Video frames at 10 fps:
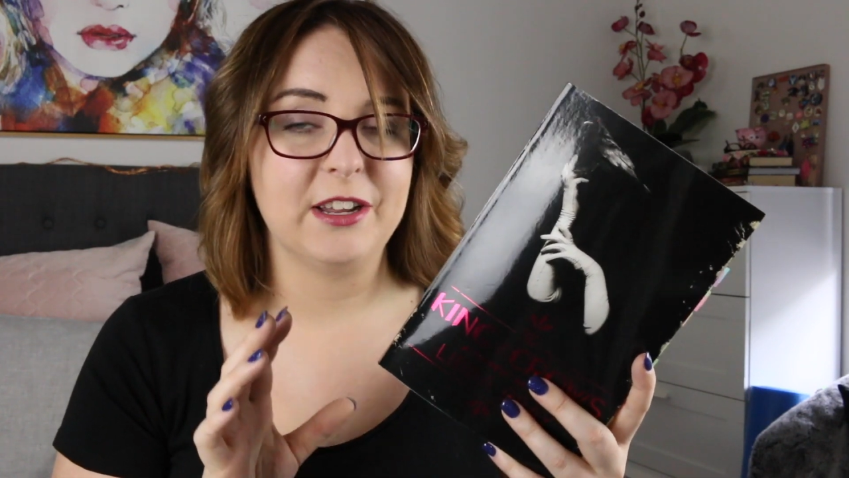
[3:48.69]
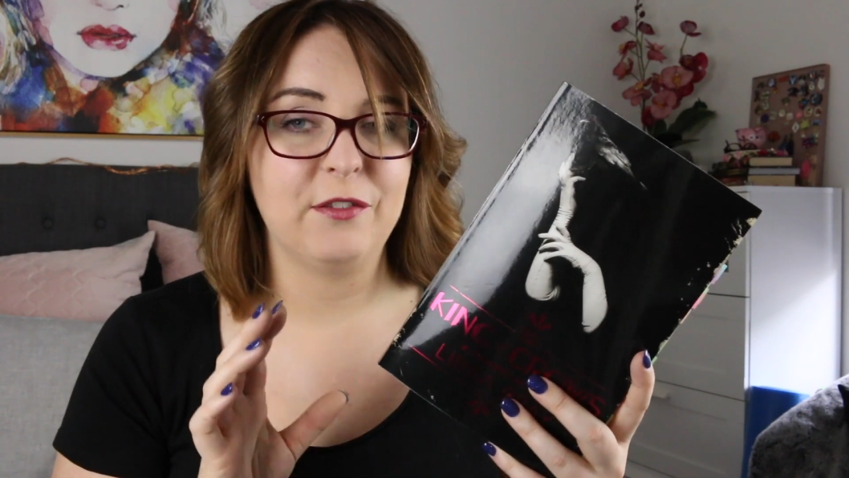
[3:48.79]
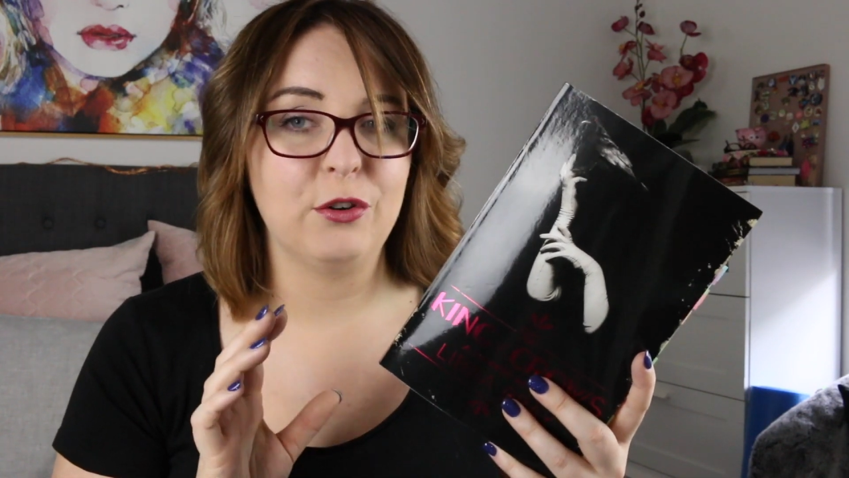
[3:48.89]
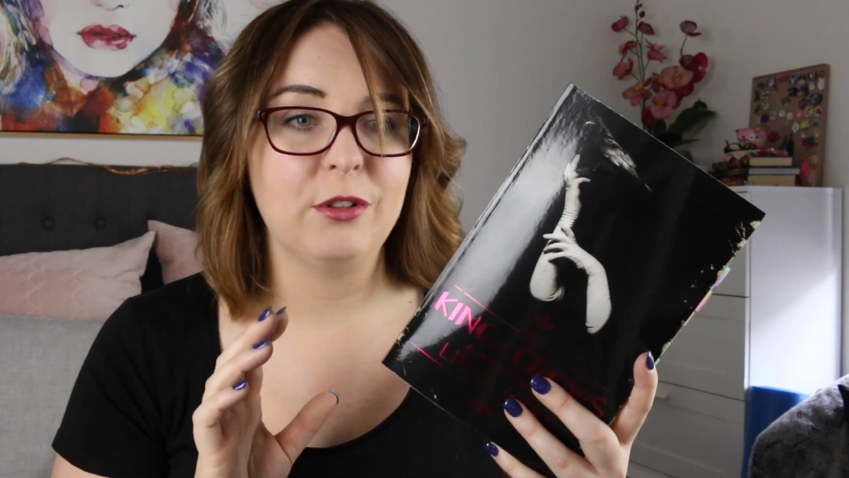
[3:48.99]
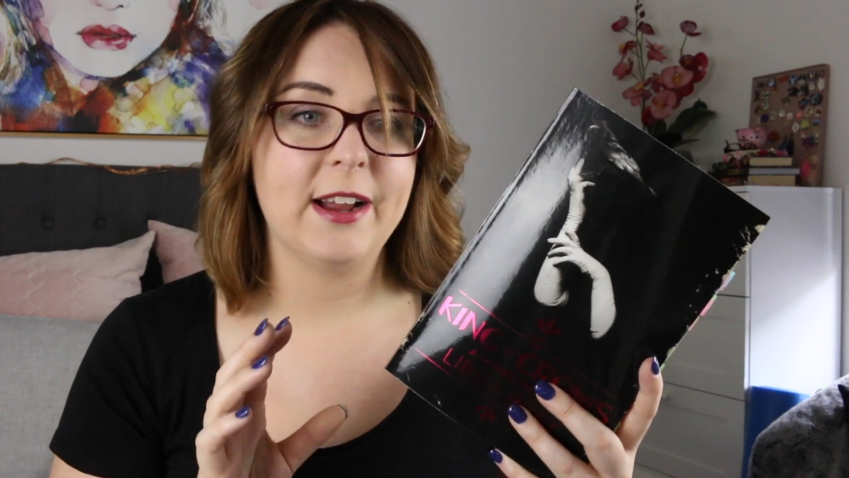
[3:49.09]

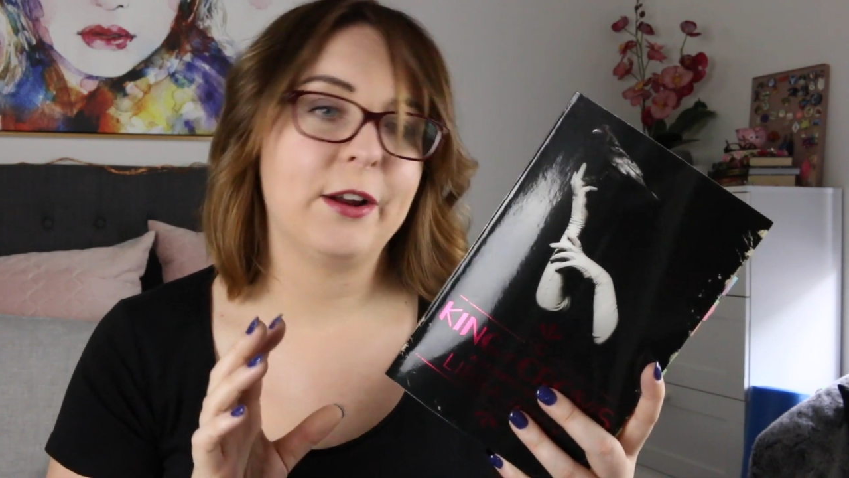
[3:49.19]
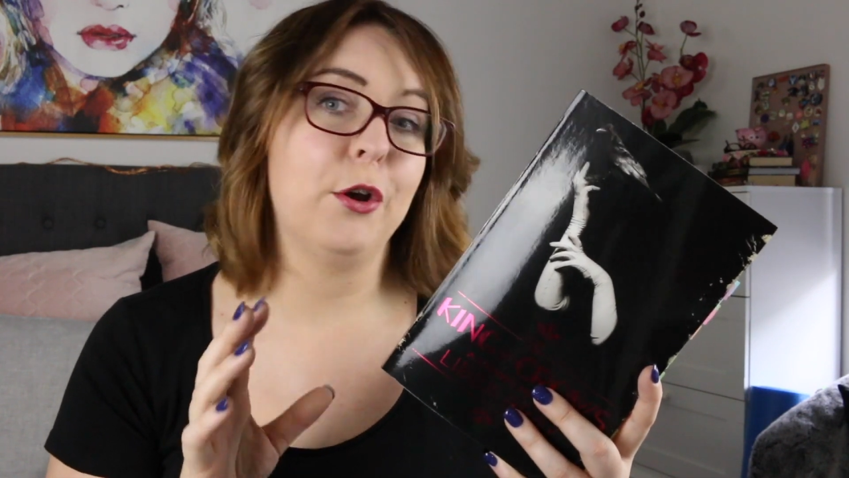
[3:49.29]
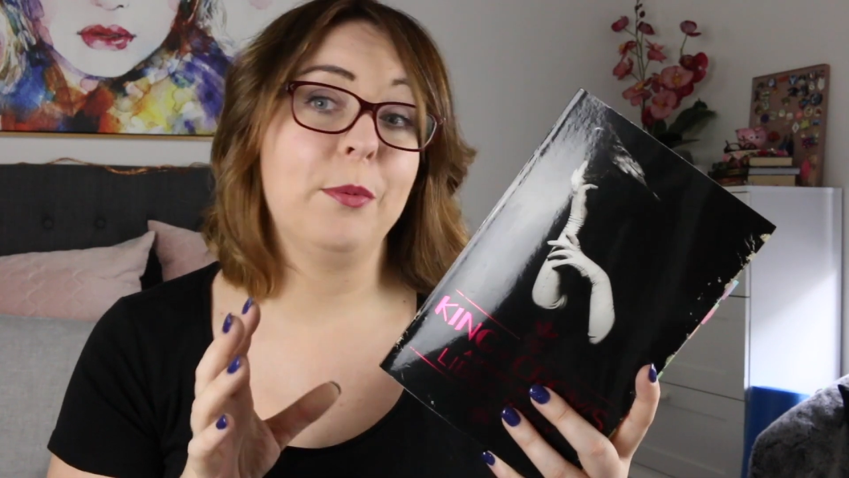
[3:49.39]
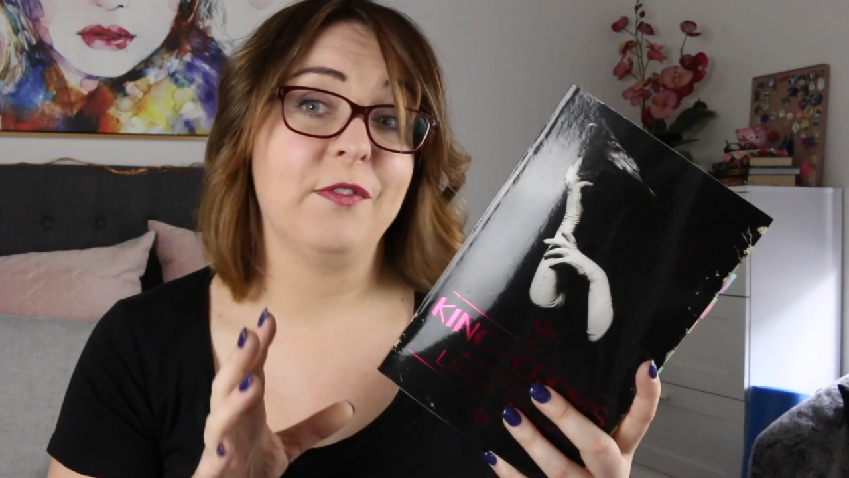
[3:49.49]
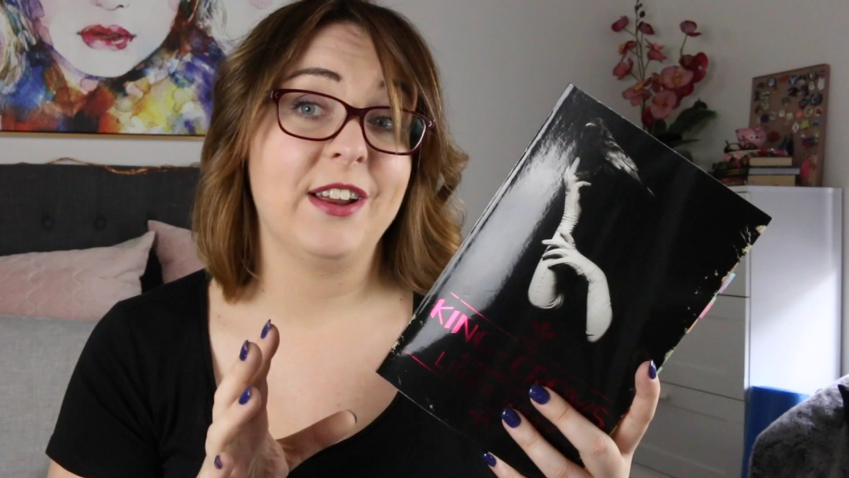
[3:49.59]
if you like
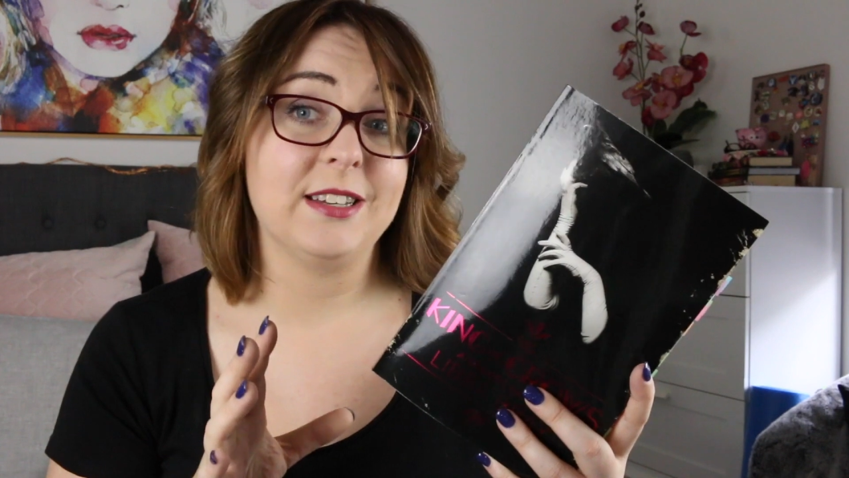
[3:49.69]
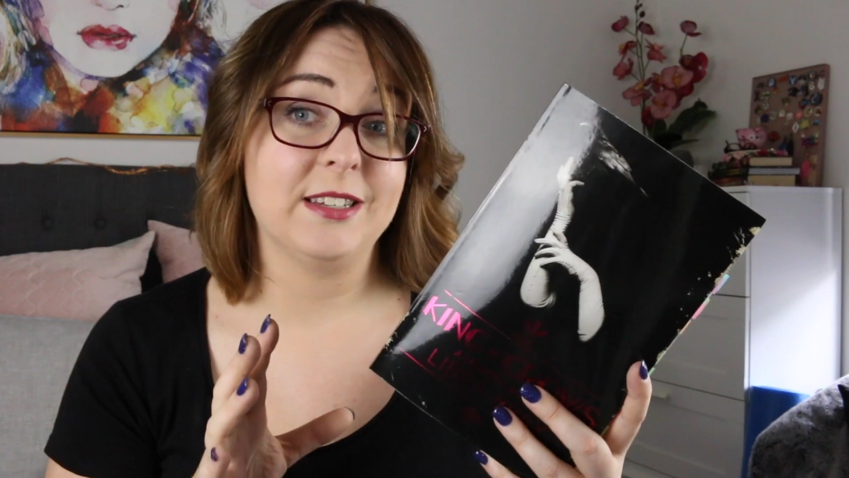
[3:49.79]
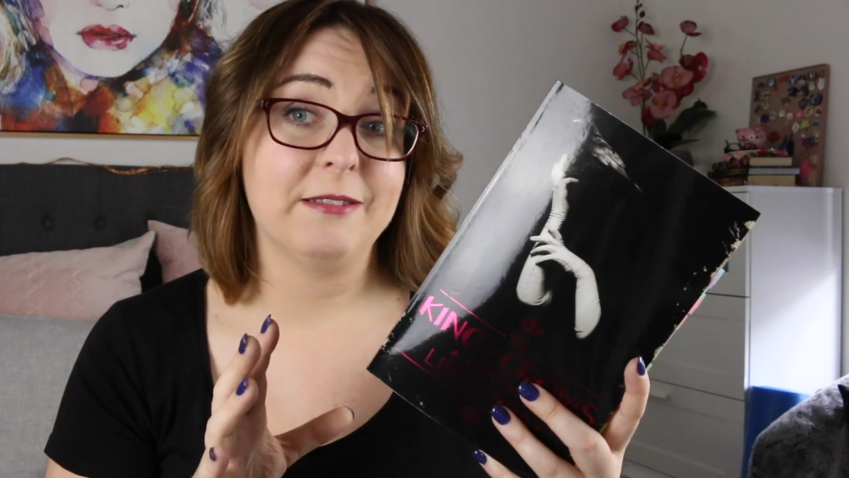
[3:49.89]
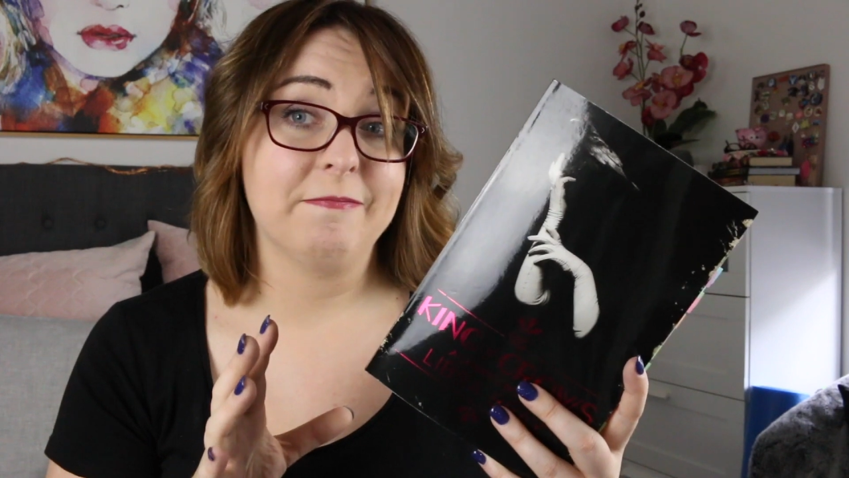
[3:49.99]
urban fantasy.